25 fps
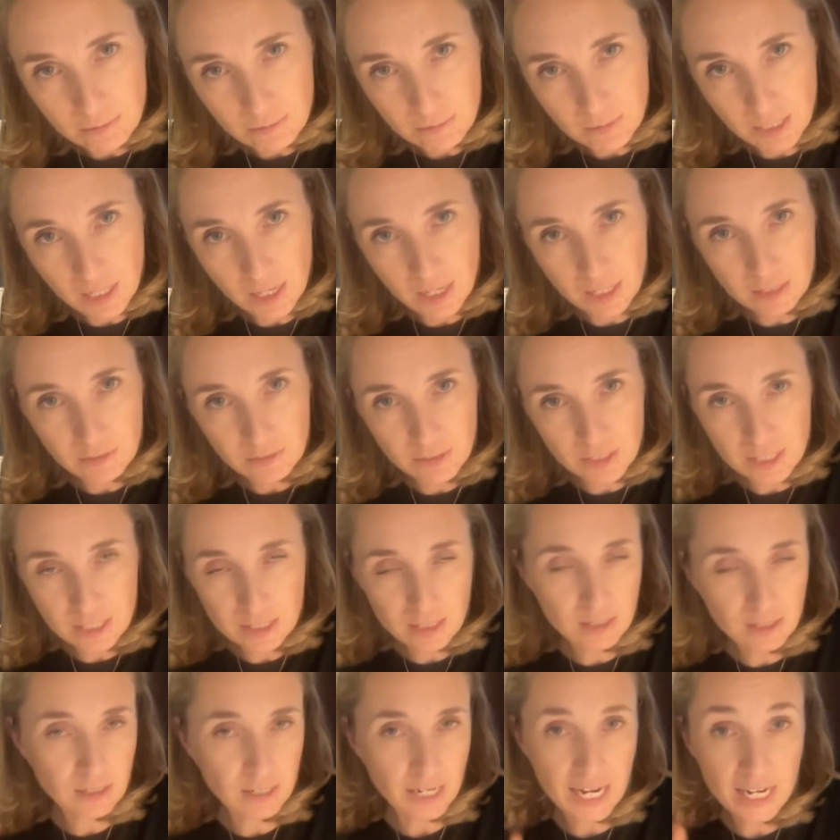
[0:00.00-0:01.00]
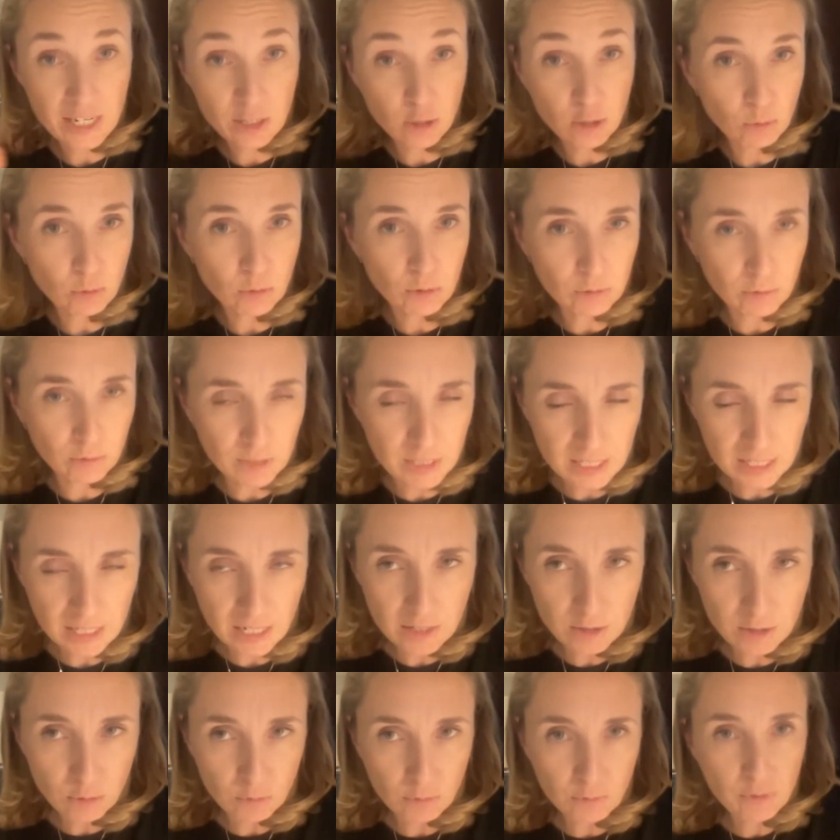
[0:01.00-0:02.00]
28th or
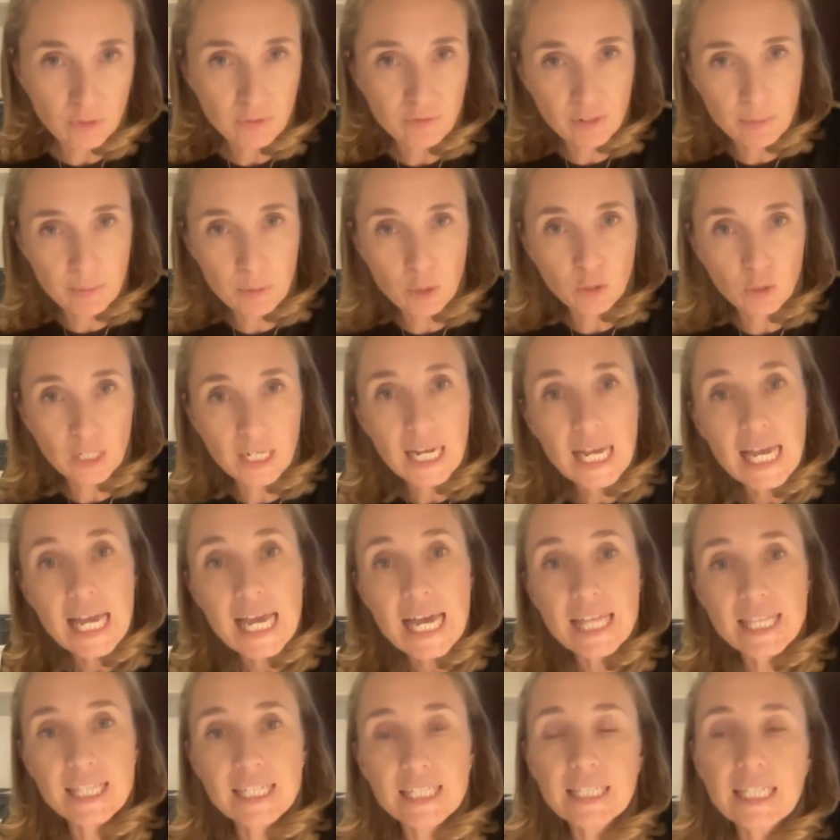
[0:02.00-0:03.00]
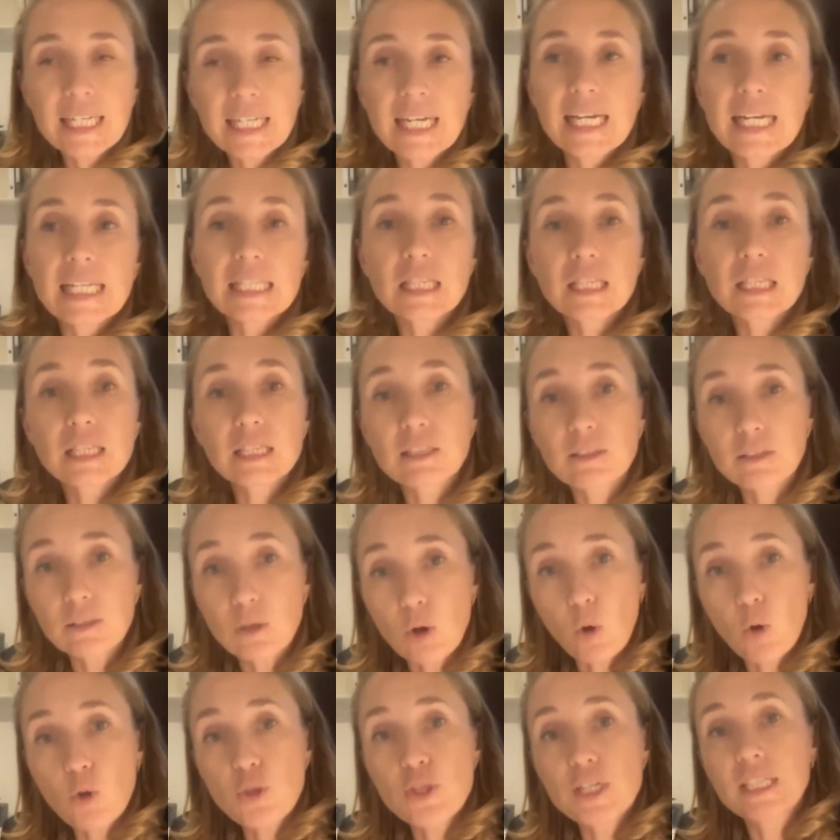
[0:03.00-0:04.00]
29th of February, then
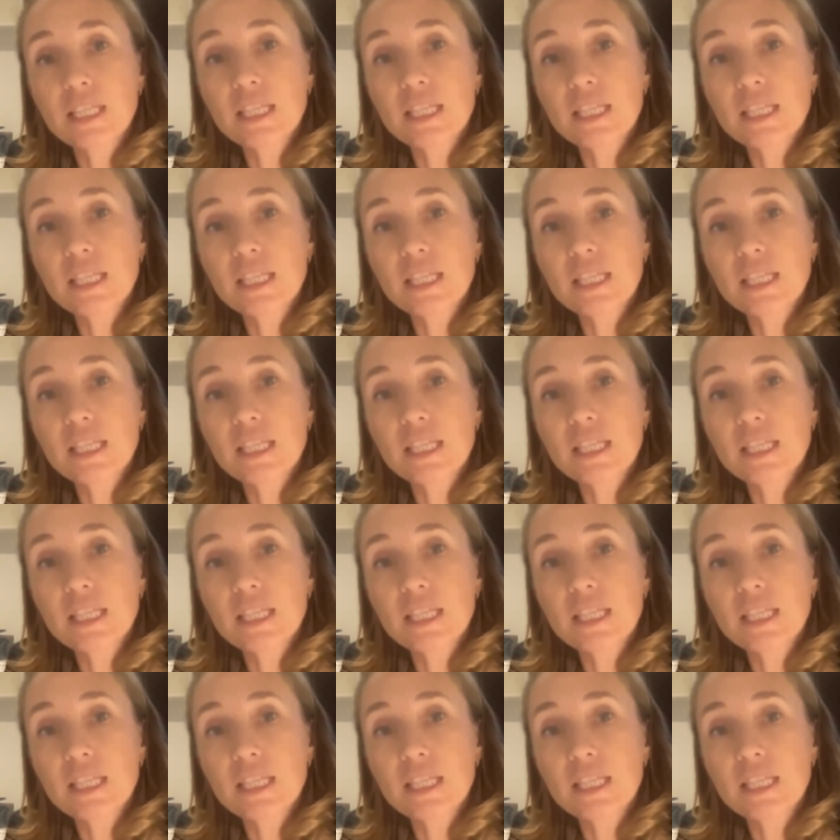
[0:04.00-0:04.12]
on the